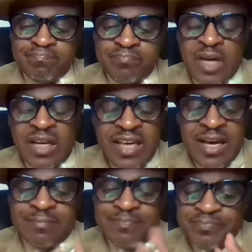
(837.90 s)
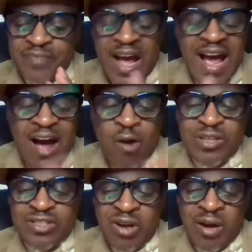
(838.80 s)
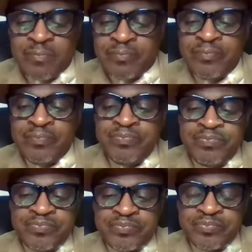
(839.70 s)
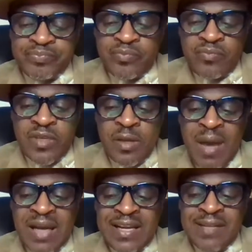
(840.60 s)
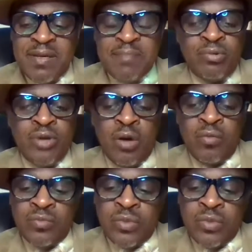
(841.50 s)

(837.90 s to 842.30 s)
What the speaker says: again, I always start by letting people know